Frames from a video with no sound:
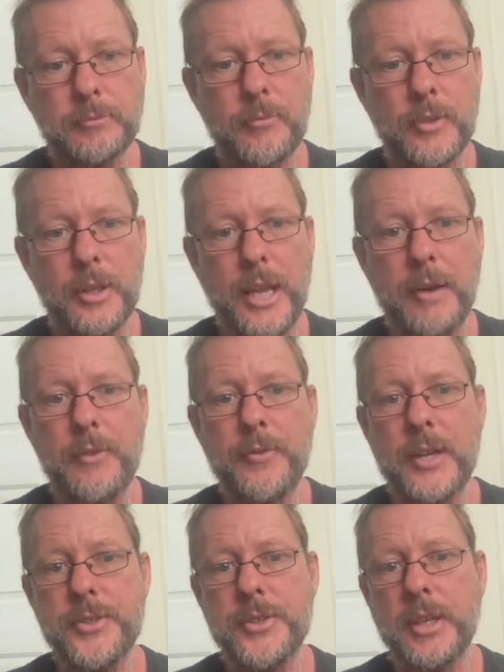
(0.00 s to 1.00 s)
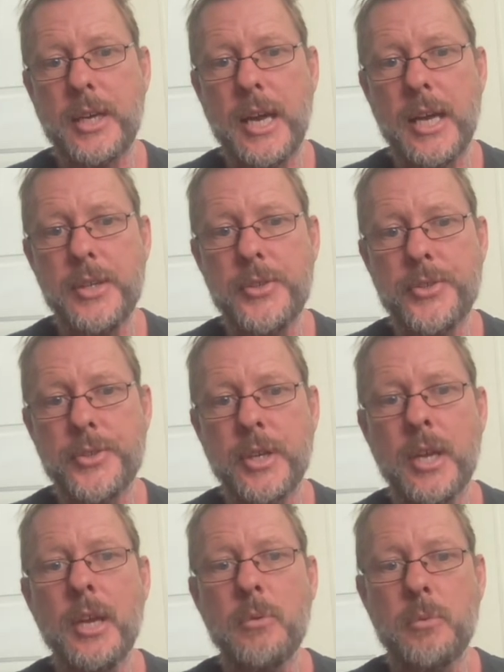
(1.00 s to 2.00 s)
Now if that's the case,
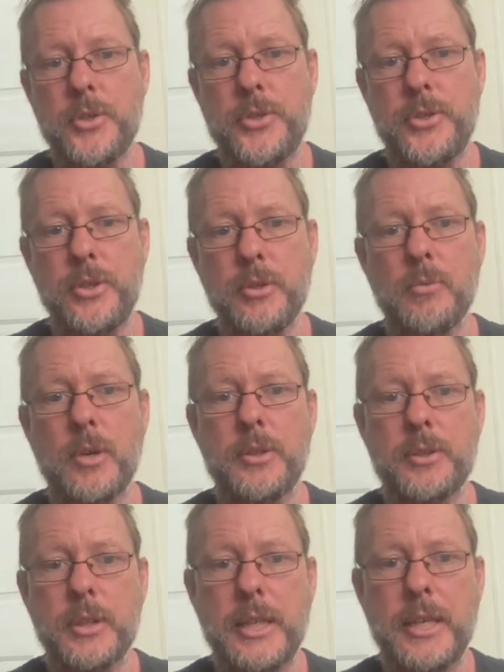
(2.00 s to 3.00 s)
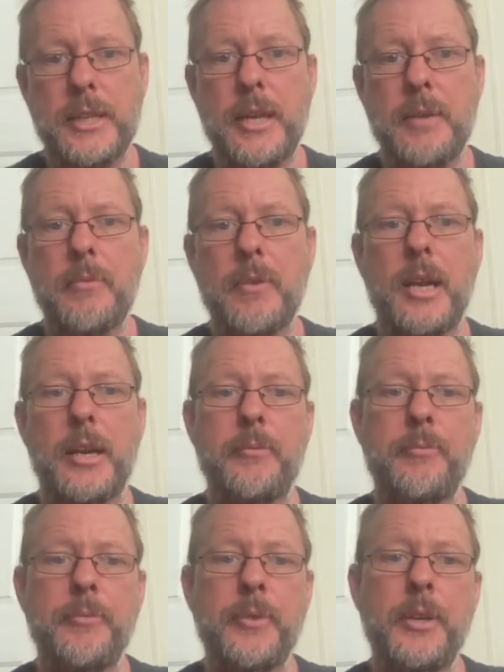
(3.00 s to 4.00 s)
we still want to let them run,
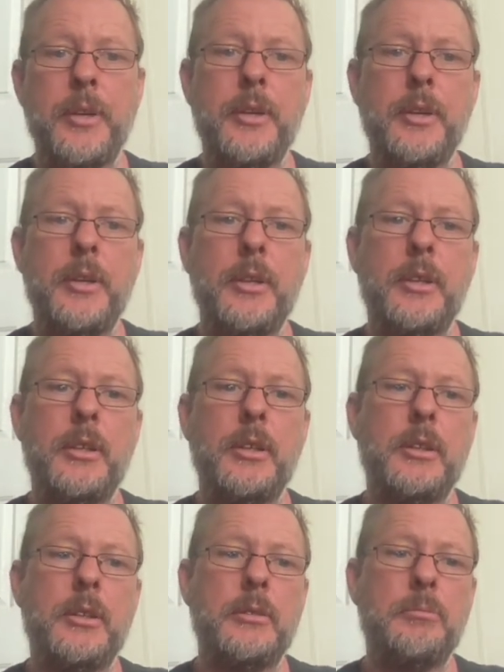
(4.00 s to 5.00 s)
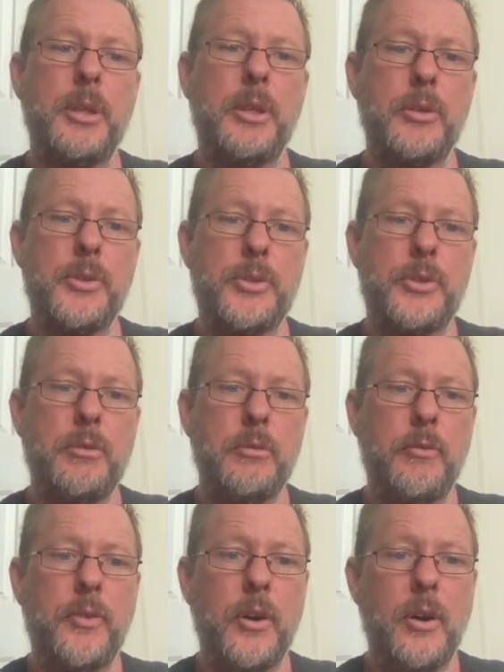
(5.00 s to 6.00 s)
because
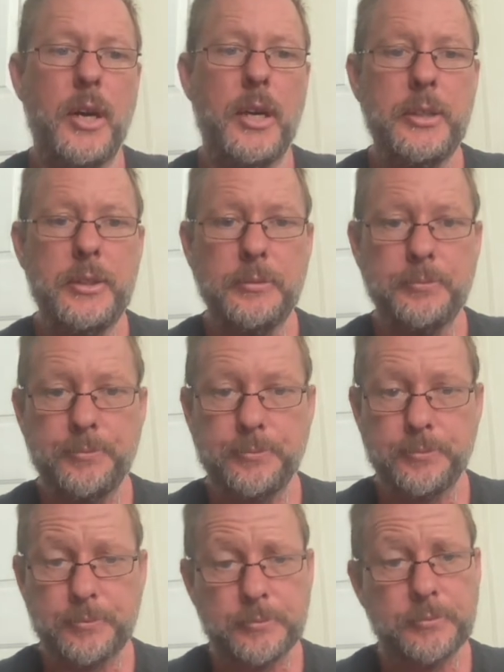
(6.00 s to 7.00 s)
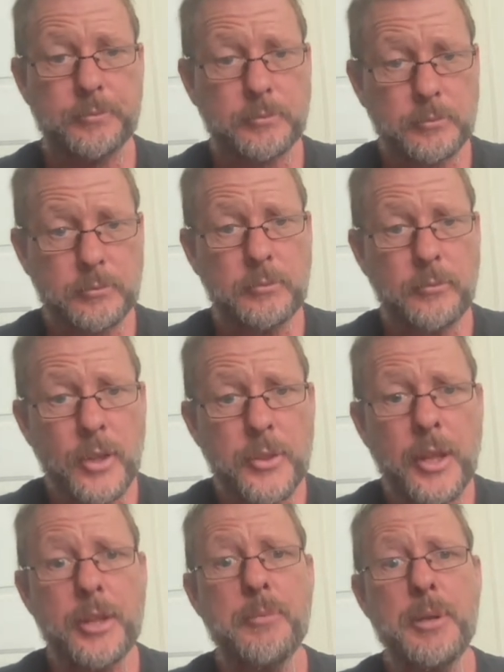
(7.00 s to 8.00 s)
you'll find
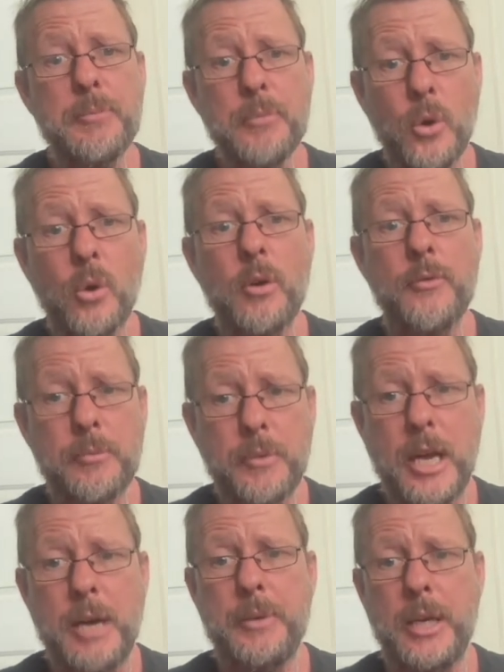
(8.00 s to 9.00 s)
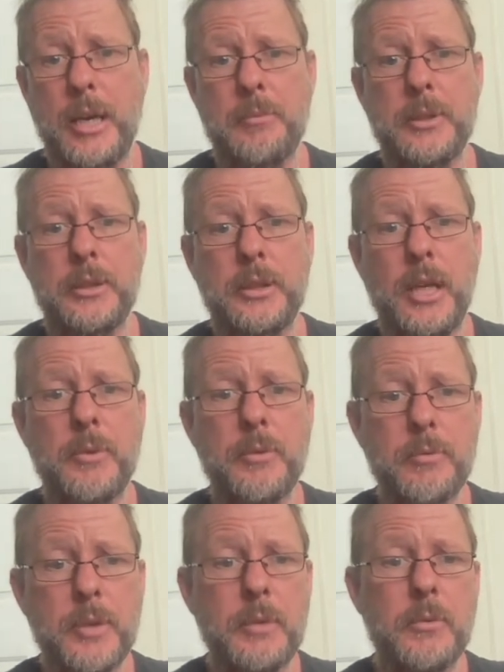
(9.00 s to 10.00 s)
that there'll be more of them coming up, and we
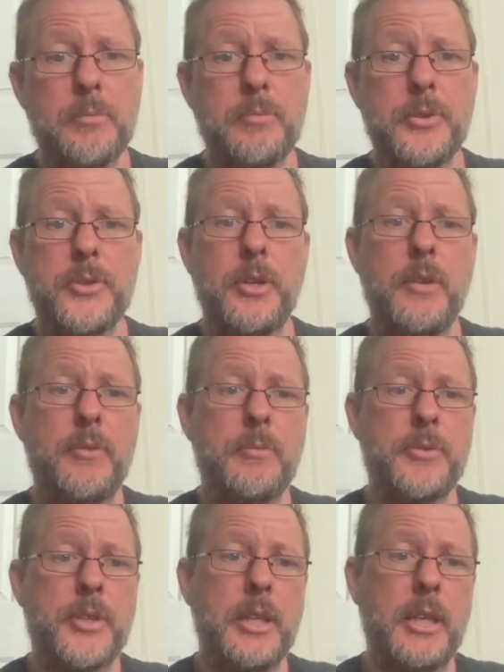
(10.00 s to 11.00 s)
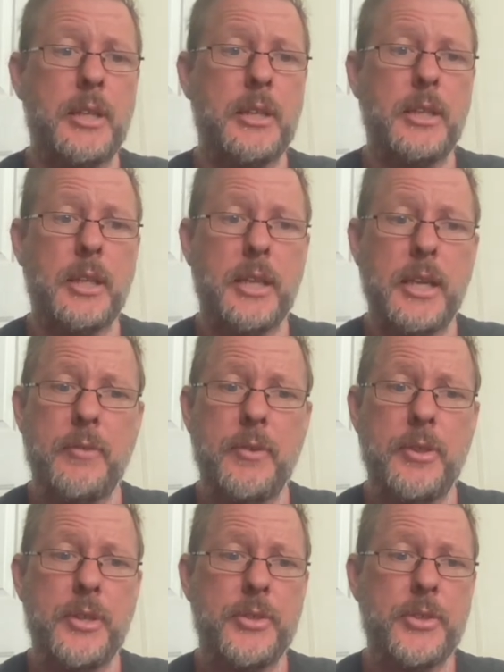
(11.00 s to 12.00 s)
really want to preserve them. So let
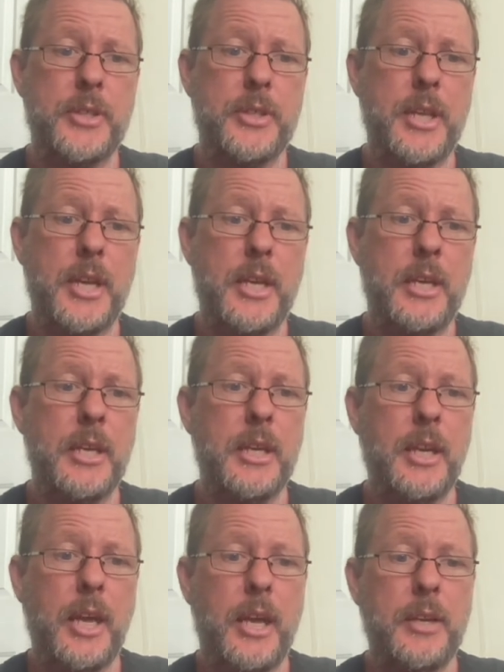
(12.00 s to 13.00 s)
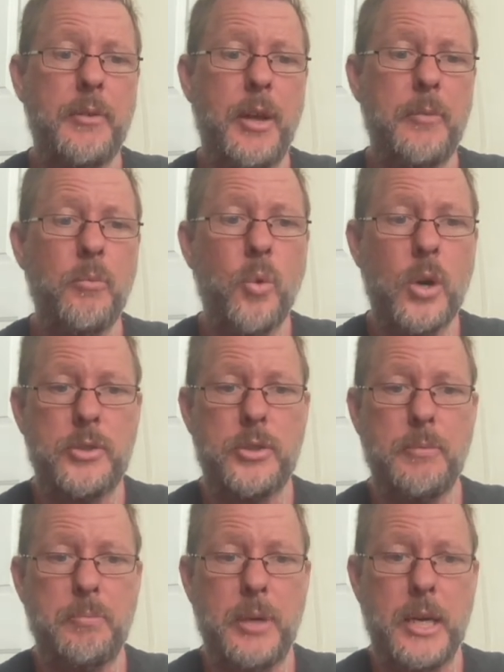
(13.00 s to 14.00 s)
everything sit there and watch
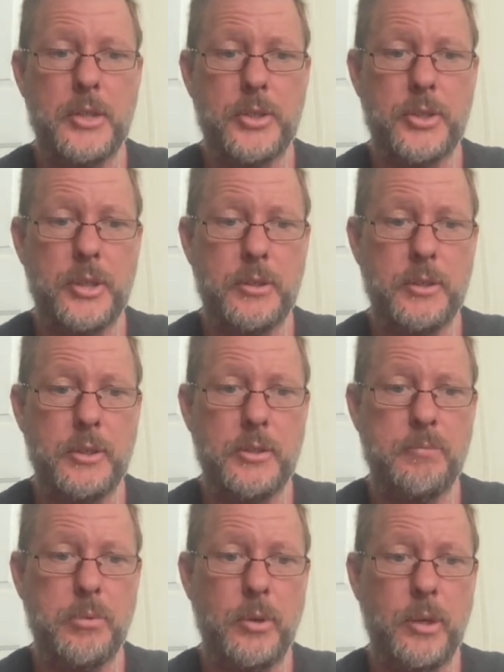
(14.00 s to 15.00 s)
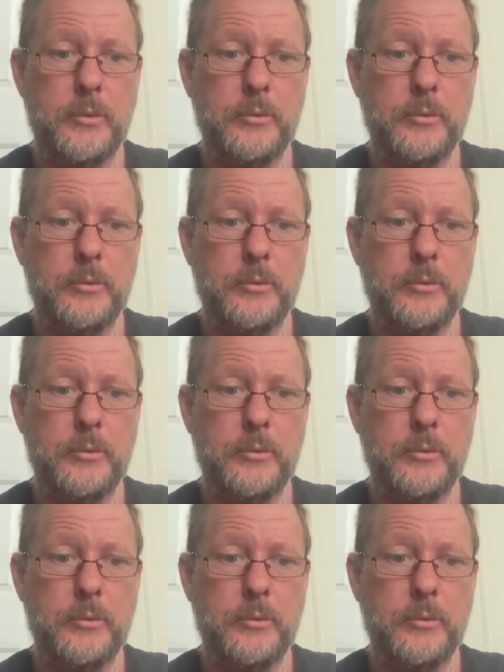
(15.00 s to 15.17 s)
the pasture at this point.